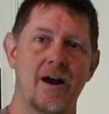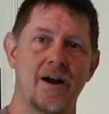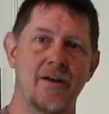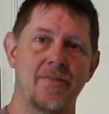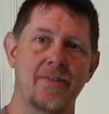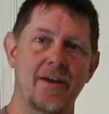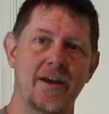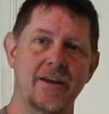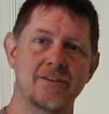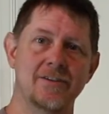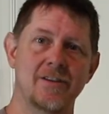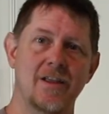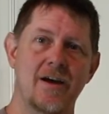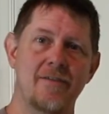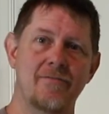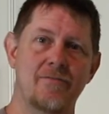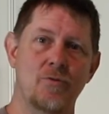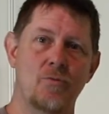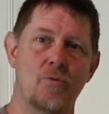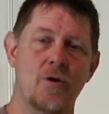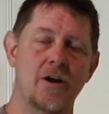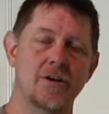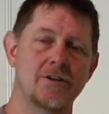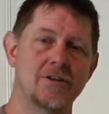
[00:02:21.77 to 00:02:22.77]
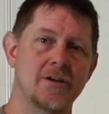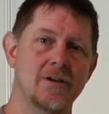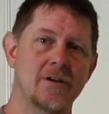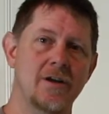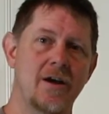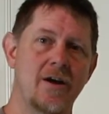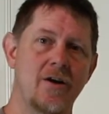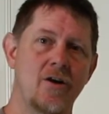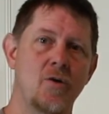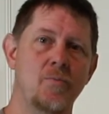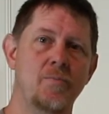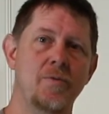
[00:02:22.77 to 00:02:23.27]
thanks a lot for watching.
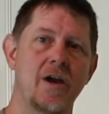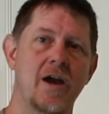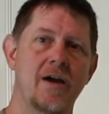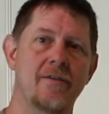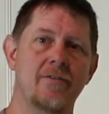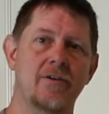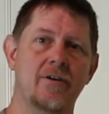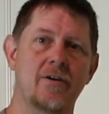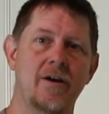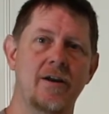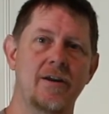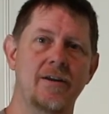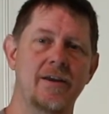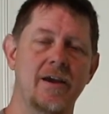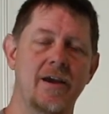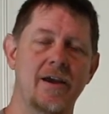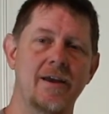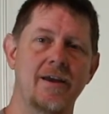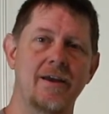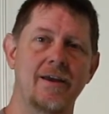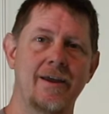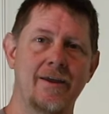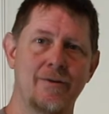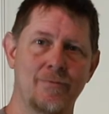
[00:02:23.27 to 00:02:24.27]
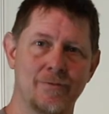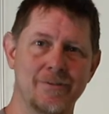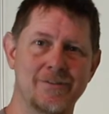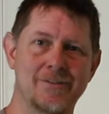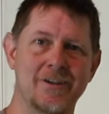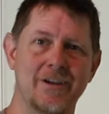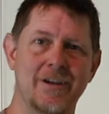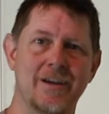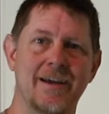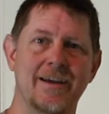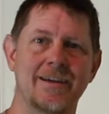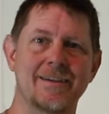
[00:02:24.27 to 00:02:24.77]
I hope you have a great day, and we'll
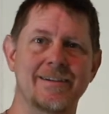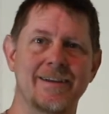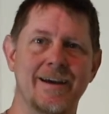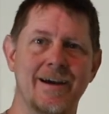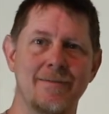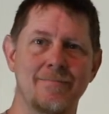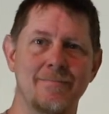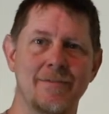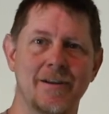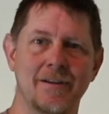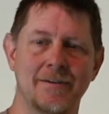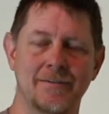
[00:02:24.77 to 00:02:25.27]
see you next time.